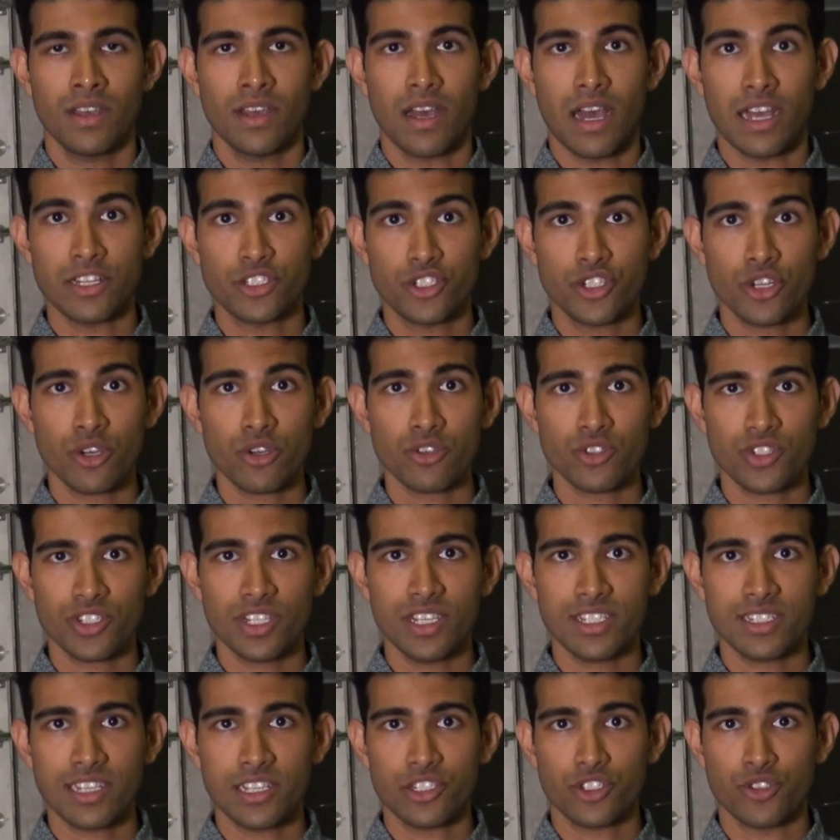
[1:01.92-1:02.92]
I chose
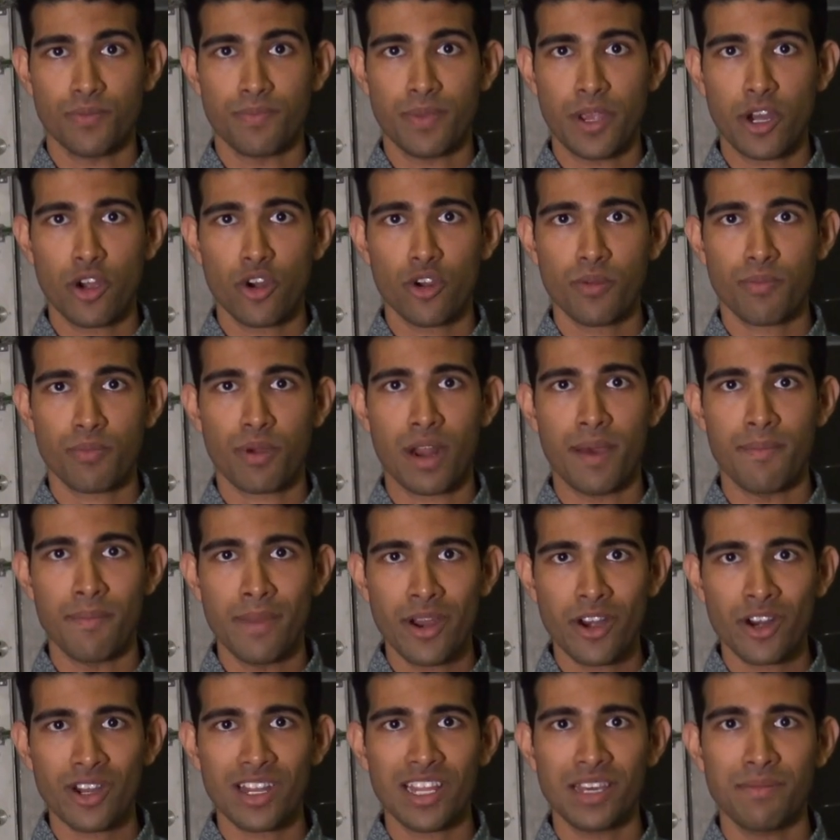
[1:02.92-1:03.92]
ISAE-SUPAERO
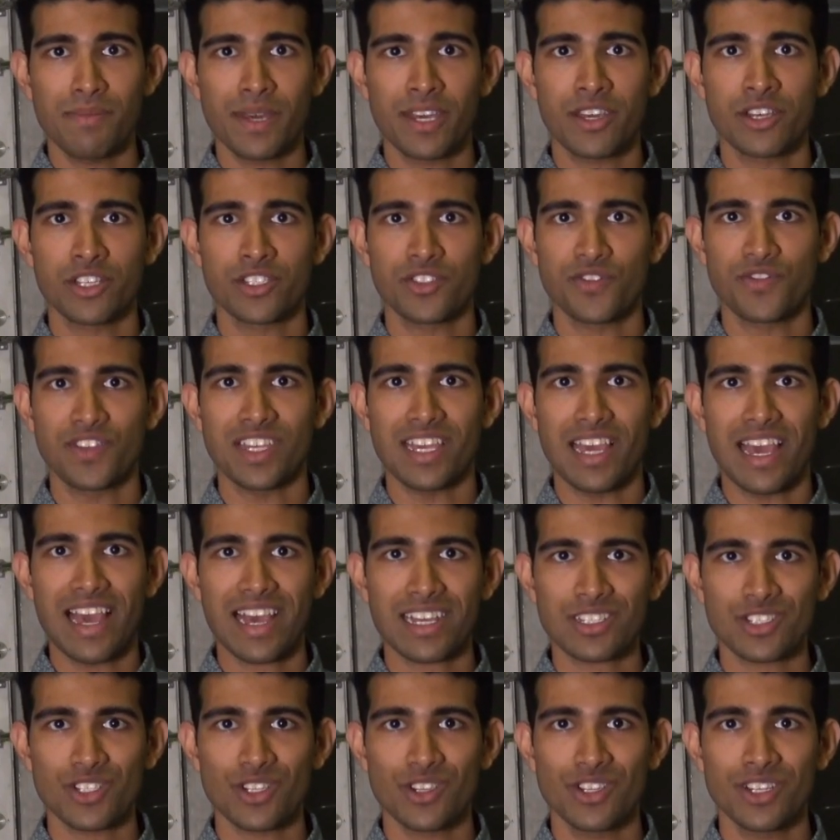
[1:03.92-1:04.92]
primarily because of the
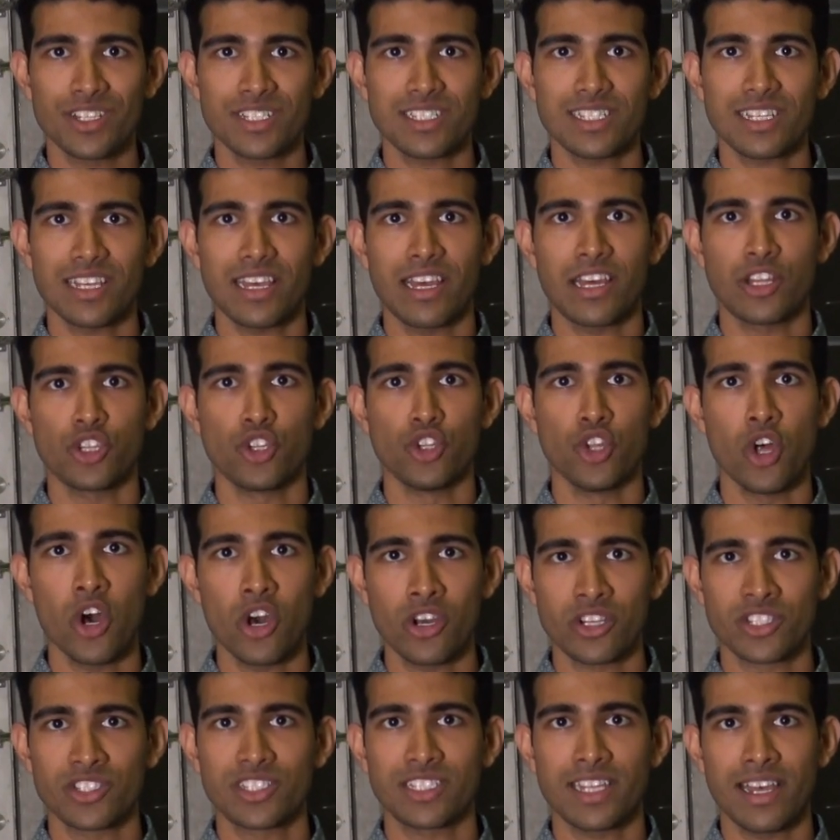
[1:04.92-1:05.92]
excellent and
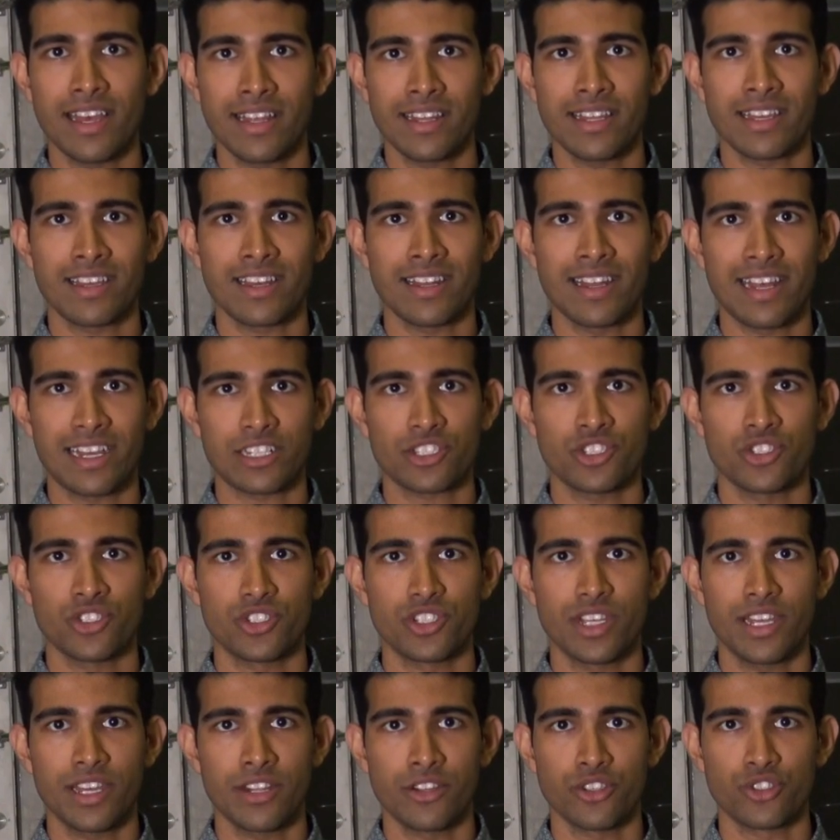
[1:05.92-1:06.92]
long-standing connections
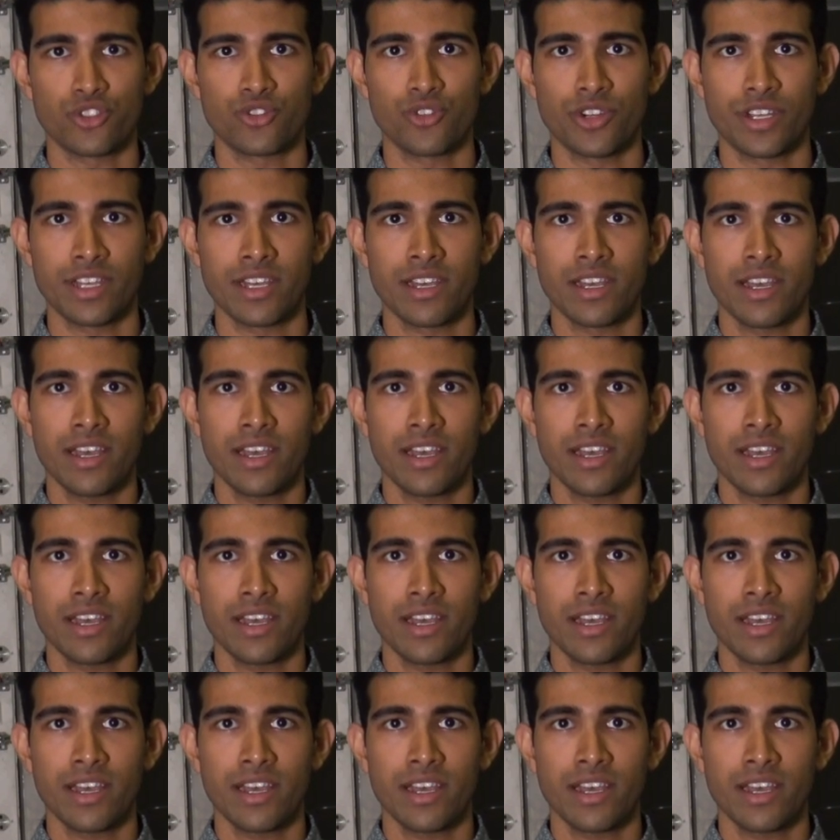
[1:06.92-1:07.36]
to industry,